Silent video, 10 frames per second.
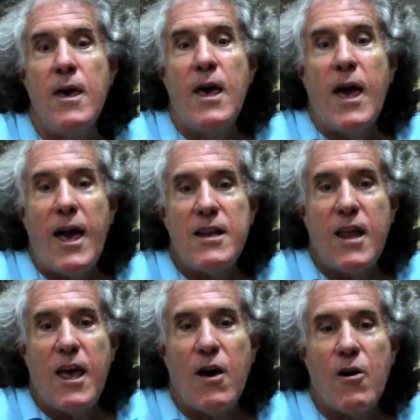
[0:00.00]
And
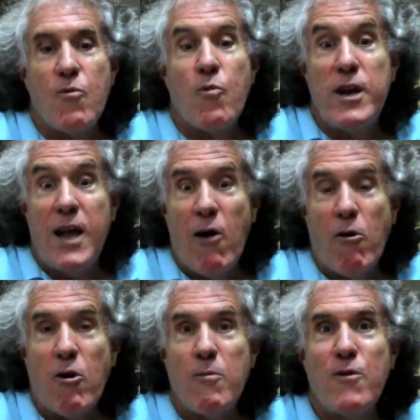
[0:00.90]
we now are a
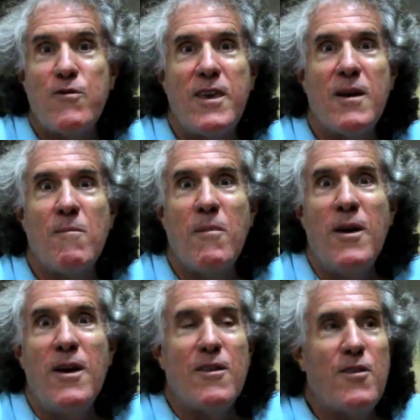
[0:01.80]
museum
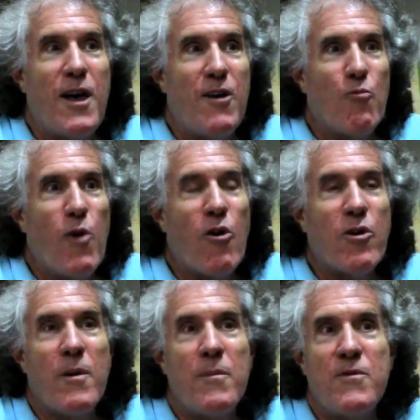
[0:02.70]
that
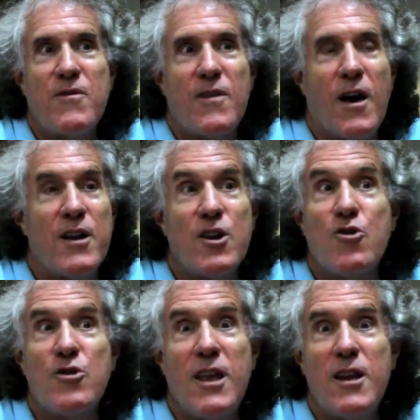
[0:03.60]
welcomes,
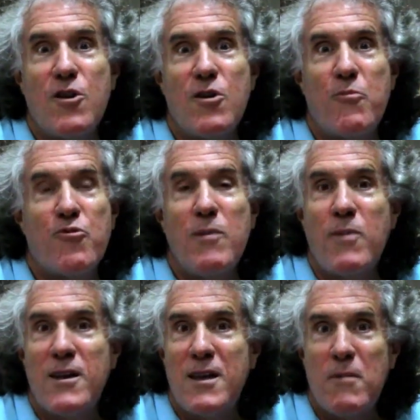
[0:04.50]
in a good
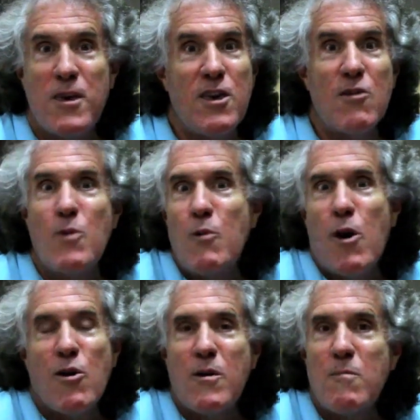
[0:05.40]
pre-pandemic year, we
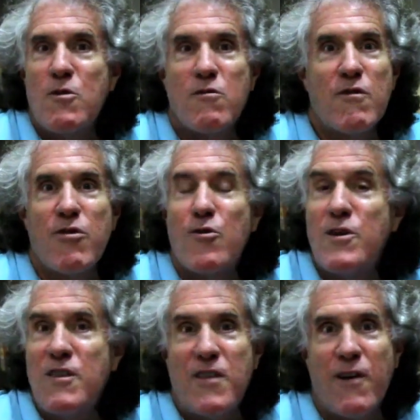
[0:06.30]
welcomed over
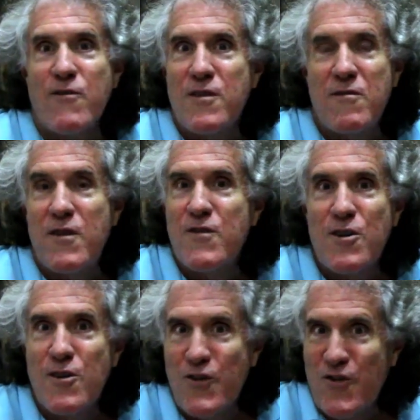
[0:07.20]
30,000
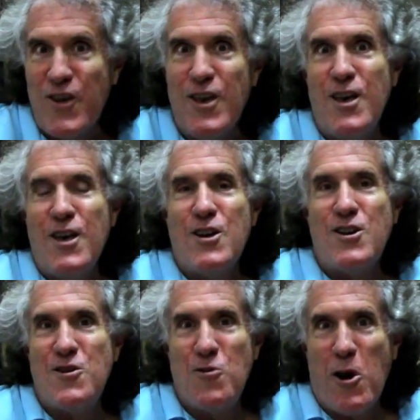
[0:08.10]
visitors
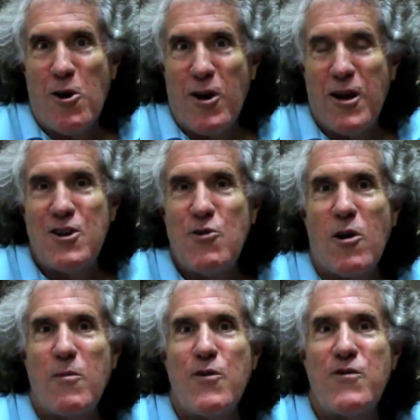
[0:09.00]
to our
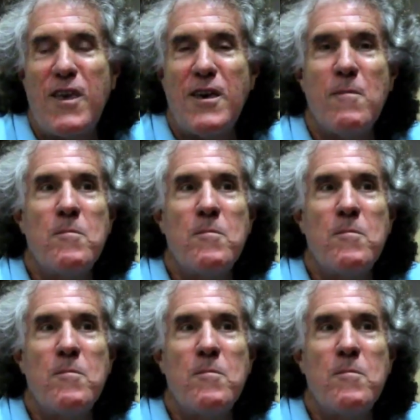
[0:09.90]
museum,